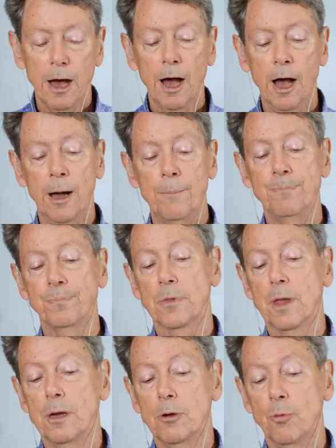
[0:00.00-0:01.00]
uh,
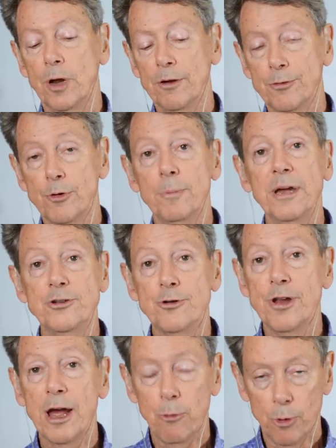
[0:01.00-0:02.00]
we have three major
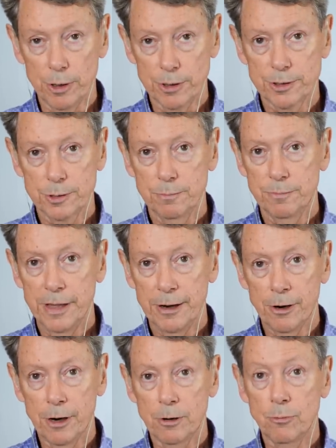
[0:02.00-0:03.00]
networks that
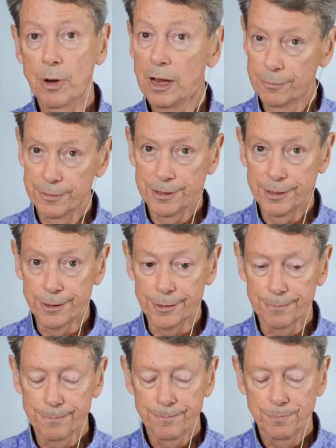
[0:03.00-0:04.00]
are relevant
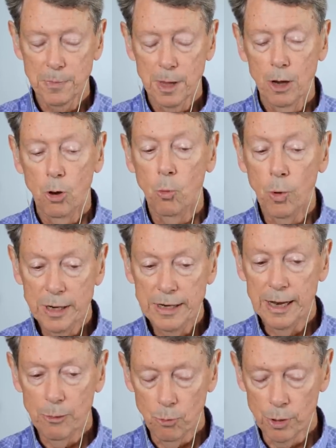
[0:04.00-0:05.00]
here. One
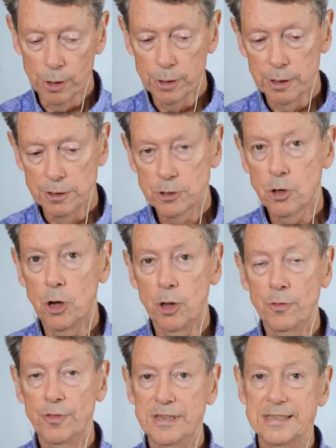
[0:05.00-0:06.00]
network is
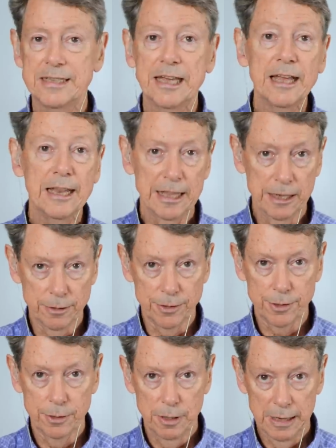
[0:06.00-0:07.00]
called the
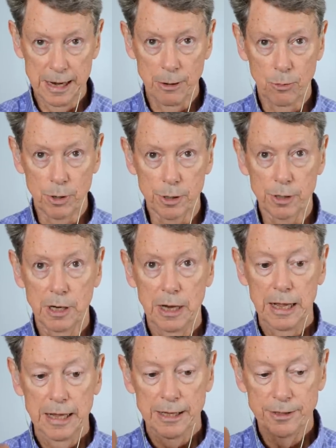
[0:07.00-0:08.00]
salience network.
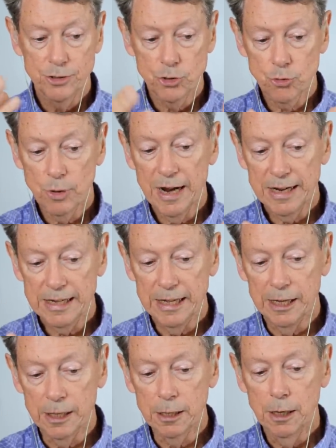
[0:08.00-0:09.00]
It's
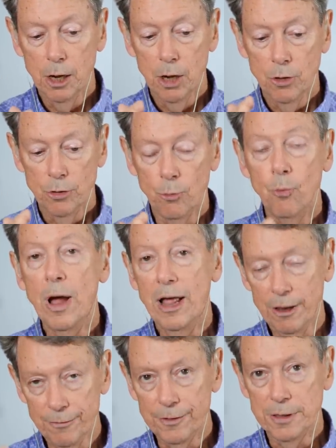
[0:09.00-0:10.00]
tracking the
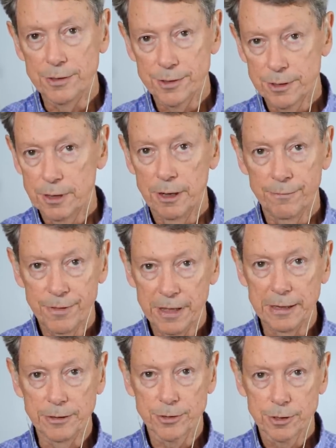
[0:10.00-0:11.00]
relevance of
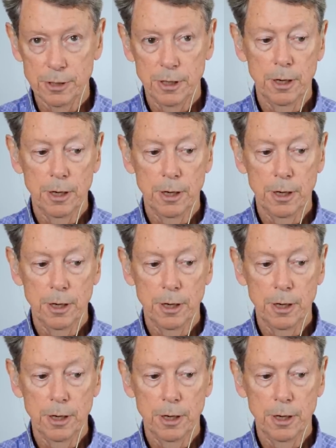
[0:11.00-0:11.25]
things.